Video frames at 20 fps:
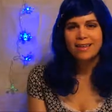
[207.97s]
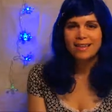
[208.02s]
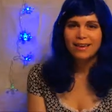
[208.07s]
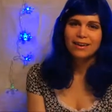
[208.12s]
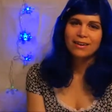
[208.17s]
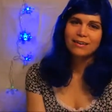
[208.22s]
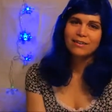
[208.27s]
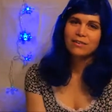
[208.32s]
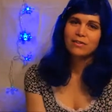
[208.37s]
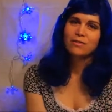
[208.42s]

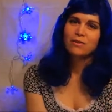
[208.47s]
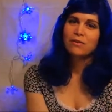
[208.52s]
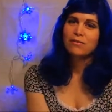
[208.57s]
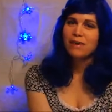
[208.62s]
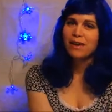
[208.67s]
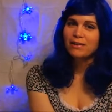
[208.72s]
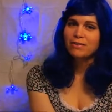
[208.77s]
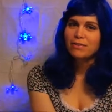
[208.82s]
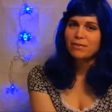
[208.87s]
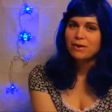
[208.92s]
There's 3
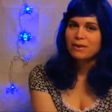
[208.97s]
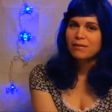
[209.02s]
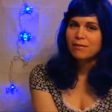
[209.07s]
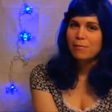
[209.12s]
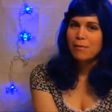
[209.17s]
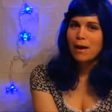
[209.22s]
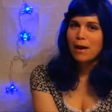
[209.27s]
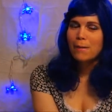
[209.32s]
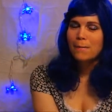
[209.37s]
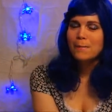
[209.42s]
factoids
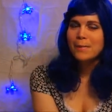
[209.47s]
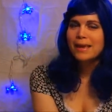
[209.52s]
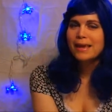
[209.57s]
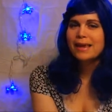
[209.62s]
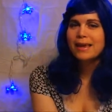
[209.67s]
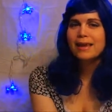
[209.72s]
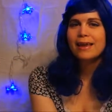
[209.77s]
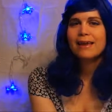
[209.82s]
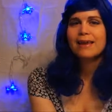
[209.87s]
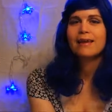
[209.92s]
about
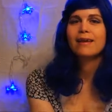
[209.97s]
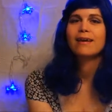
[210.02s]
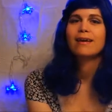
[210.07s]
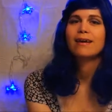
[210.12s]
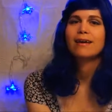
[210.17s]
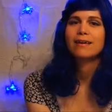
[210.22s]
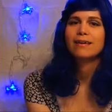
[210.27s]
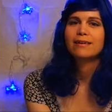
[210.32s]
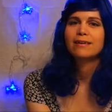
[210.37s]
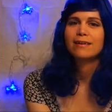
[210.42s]
me,
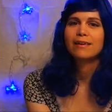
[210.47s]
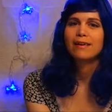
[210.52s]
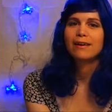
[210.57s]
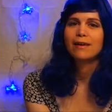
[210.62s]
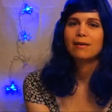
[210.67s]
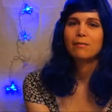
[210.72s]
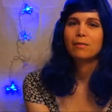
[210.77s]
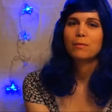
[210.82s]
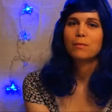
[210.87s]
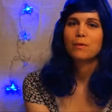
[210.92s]
and
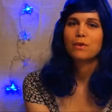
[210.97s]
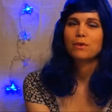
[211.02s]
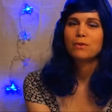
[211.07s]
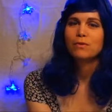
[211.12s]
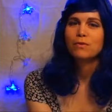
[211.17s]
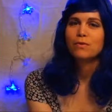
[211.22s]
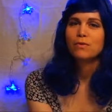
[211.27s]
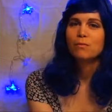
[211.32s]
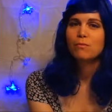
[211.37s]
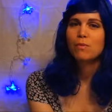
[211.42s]
I'm going to be
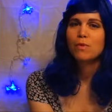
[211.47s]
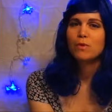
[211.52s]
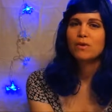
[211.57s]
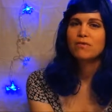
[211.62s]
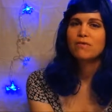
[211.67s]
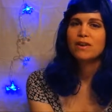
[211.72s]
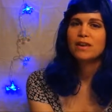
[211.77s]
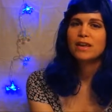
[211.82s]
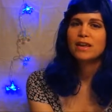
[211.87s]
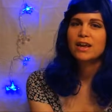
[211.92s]
doing some
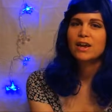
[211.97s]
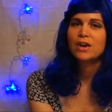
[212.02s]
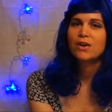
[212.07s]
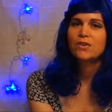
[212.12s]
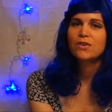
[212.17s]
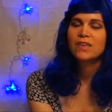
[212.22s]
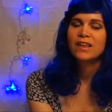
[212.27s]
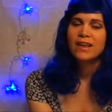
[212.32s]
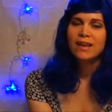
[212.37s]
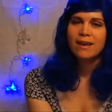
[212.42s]
more
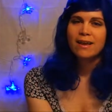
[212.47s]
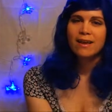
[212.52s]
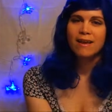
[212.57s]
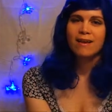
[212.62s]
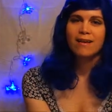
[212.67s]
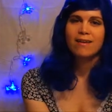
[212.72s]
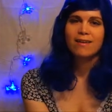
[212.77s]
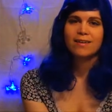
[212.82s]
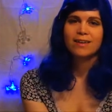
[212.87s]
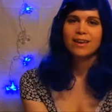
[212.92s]
videos.
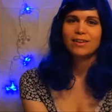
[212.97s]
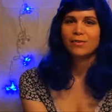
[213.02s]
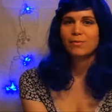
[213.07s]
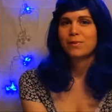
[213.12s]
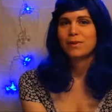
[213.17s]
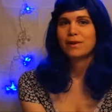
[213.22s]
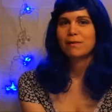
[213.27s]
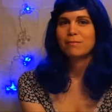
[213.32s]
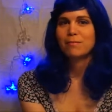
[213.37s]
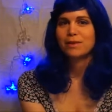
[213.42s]
Next
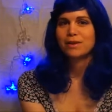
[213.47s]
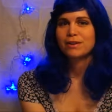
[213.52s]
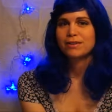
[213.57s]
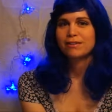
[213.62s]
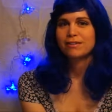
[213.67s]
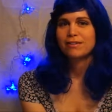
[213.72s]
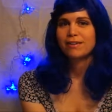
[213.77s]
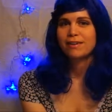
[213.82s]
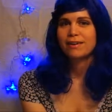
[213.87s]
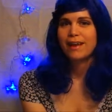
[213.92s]
week I'm going to
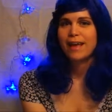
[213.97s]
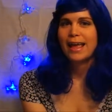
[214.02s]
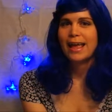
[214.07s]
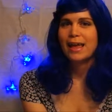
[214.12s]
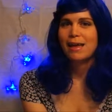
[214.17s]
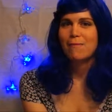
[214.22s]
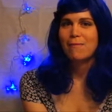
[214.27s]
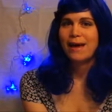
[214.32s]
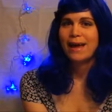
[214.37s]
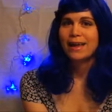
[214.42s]
start
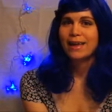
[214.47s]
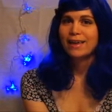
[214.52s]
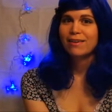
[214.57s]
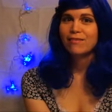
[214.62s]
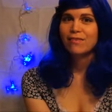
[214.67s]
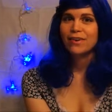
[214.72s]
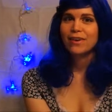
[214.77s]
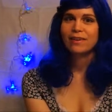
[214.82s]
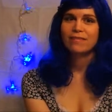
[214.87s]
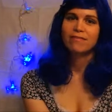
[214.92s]
a
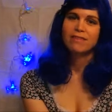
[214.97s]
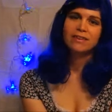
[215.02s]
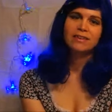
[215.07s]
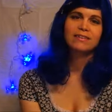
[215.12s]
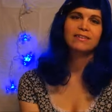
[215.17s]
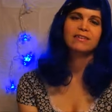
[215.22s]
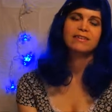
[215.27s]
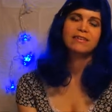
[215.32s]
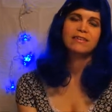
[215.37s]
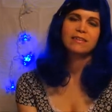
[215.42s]
packing for
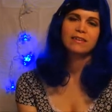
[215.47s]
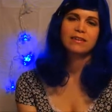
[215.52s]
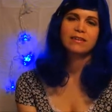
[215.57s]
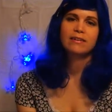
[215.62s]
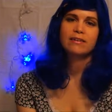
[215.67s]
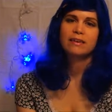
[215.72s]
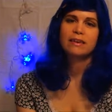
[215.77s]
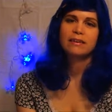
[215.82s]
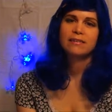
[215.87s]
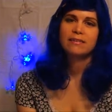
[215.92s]
convention
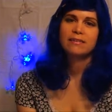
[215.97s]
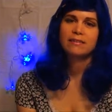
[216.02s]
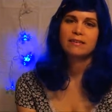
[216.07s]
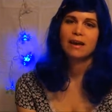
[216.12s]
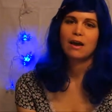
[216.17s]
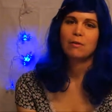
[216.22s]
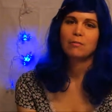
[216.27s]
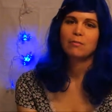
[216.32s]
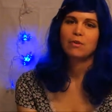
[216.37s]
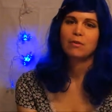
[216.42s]
series,
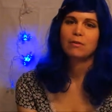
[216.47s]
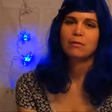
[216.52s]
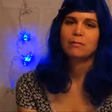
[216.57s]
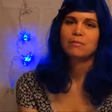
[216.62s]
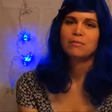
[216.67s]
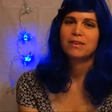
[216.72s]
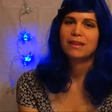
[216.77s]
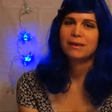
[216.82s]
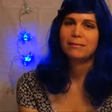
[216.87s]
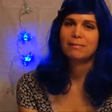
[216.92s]
just
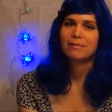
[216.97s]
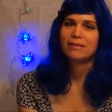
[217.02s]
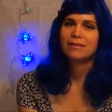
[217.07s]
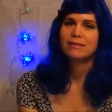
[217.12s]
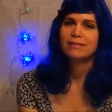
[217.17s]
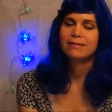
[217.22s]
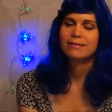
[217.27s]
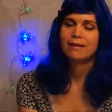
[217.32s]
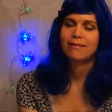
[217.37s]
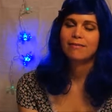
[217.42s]
some tips
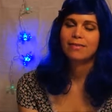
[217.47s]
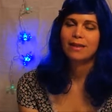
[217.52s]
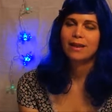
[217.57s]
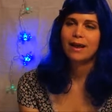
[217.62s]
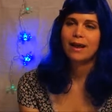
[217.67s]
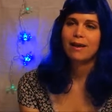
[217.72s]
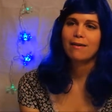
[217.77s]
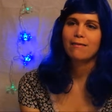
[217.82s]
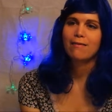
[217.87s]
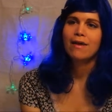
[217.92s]
and stuff that
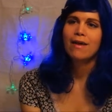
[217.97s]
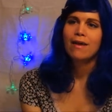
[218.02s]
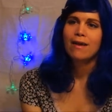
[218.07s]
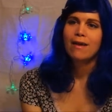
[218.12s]
I've